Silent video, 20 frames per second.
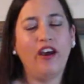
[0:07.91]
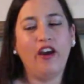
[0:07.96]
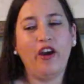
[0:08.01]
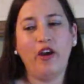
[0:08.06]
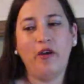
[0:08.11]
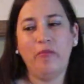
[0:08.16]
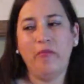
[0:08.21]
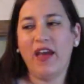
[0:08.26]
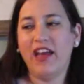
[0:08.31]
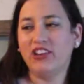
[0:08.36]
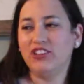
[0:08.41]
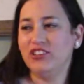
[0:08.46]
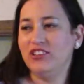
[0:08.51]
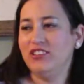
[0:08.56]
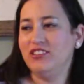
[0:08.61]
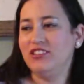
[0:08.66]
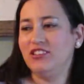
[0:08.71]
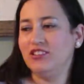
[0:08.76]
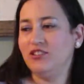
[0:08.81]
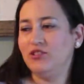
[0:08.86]
Um, actually,
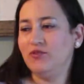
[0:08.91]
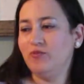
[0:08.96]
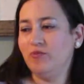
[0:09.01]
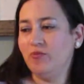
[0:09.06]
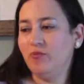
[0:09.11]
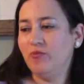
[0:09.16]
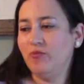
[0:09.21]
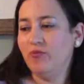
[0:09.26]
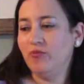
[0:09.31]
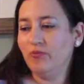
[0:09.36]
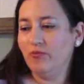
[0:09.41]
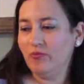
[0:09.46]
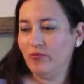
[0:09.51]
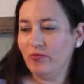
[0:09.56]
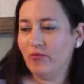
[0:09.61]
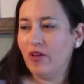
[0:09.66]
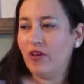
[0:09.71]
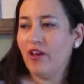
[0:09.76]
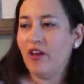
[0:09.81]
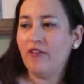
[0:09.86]
this is
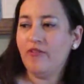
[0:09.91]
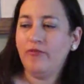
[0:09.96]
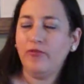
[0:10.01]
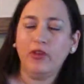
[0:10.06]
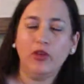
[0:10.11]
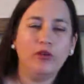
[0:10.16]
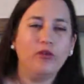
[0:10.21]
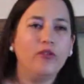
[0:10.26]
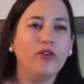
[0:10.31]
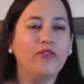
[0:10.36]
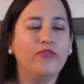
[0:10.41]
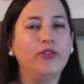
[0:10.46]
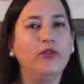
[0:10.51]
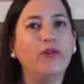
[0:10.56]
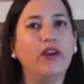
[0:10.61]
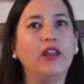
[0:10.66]
a few a few